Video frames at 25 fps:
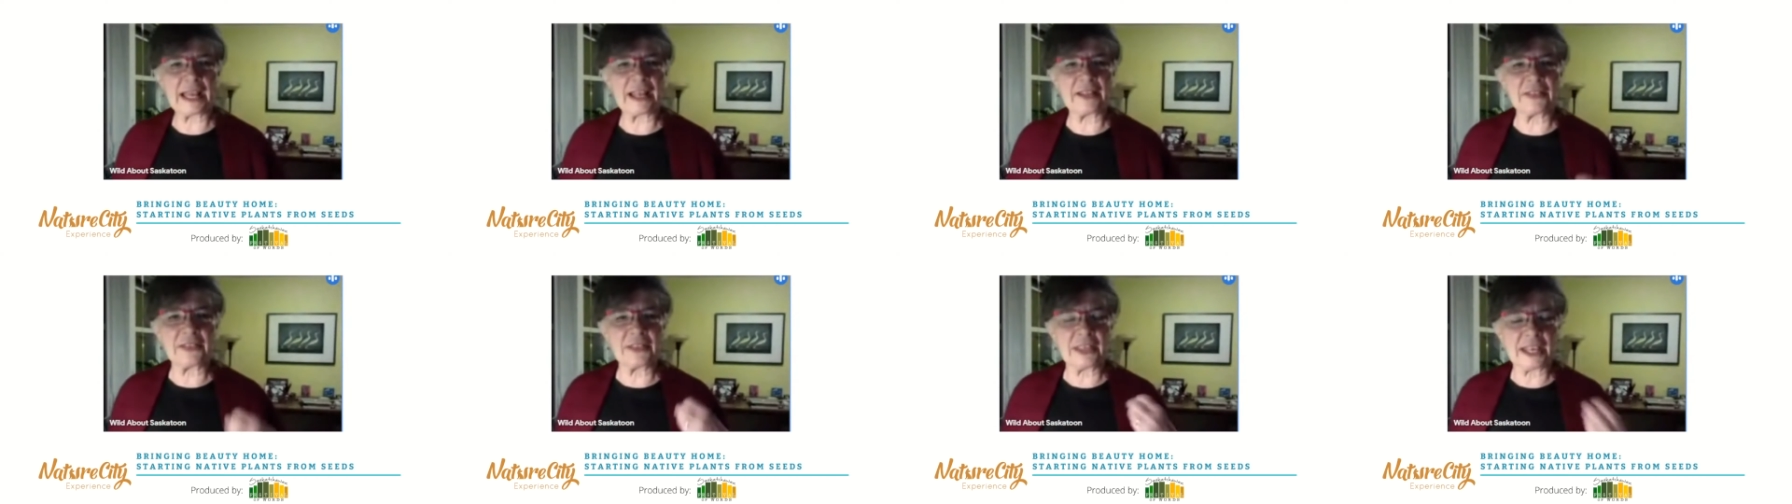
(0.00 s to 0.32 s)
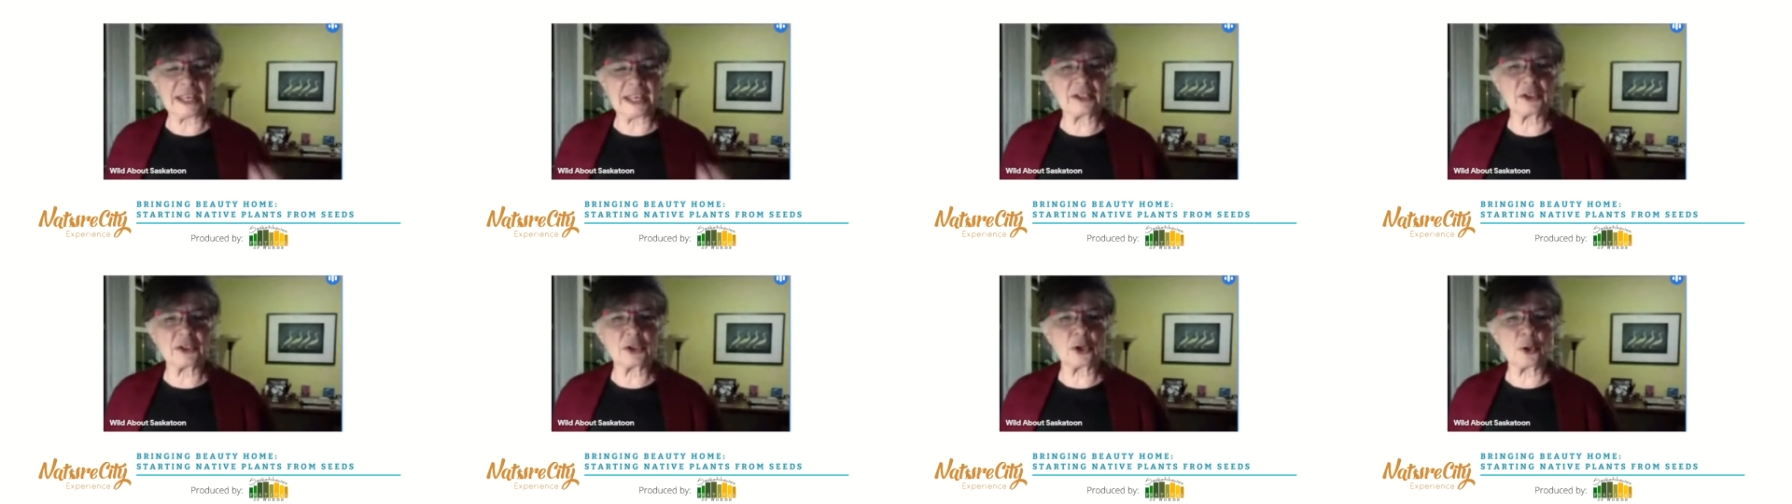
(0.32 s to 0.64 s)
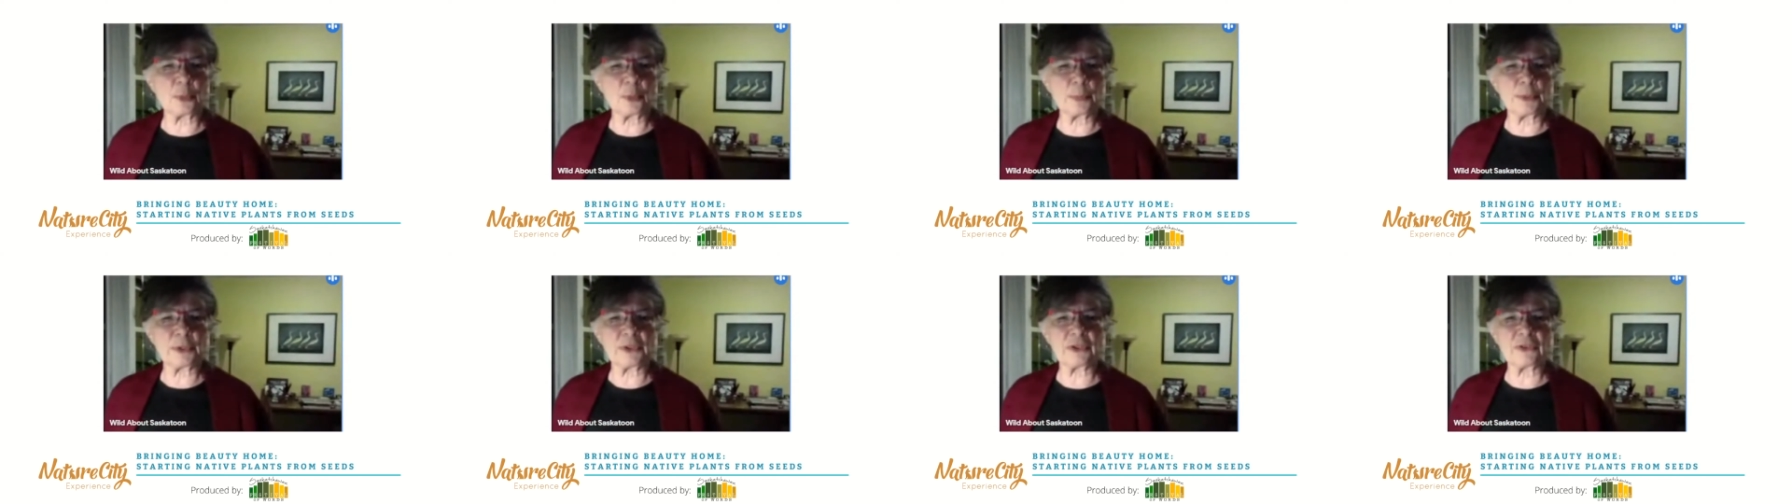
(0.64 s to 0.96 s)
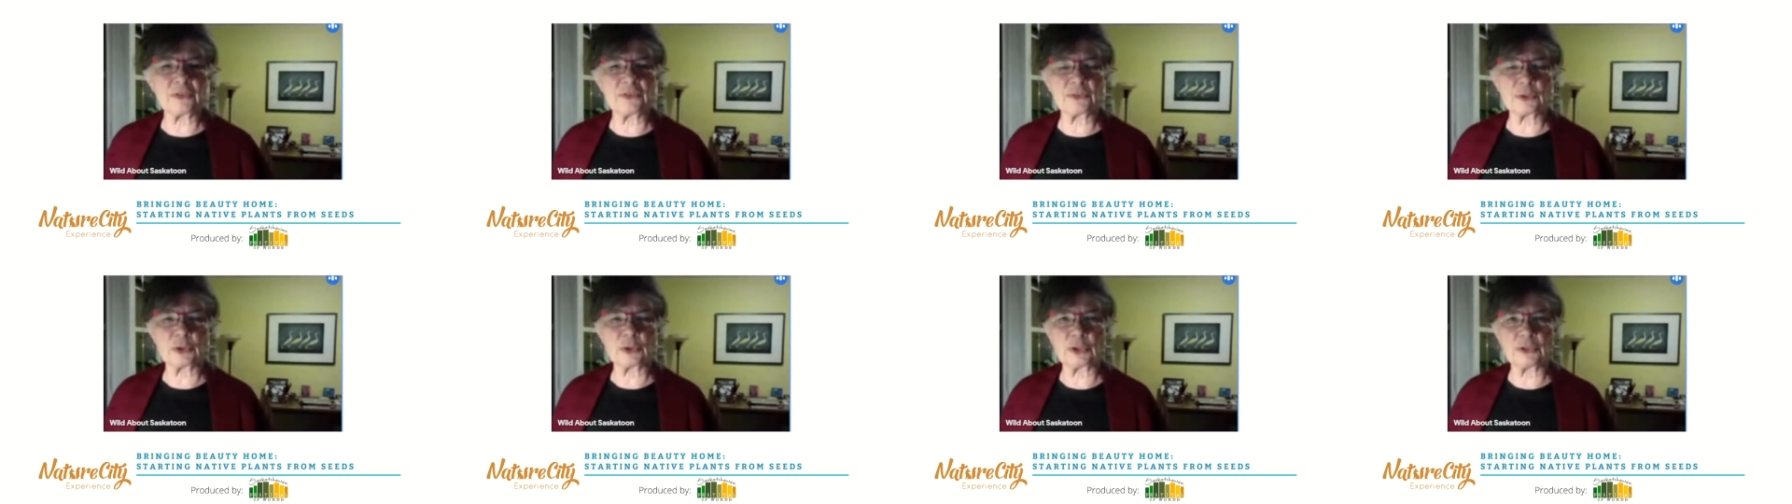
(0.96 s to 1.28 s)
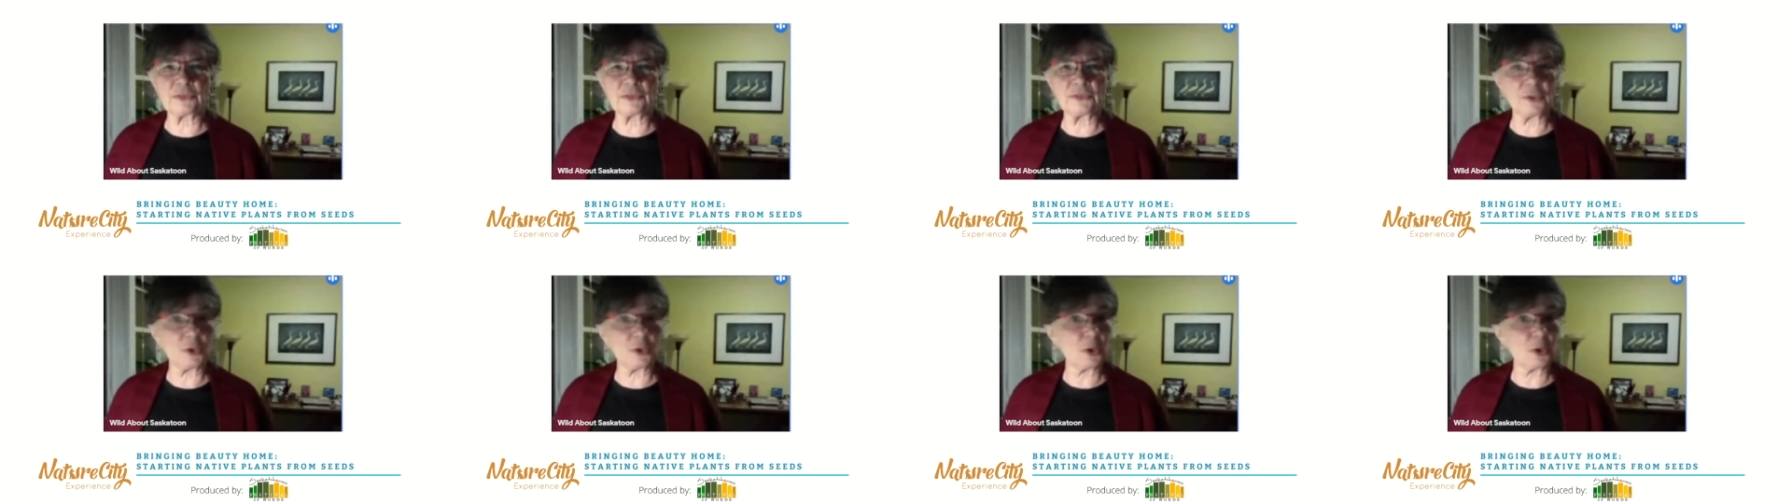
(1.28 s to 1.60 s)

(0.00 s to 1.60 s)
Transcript: and then open the floor for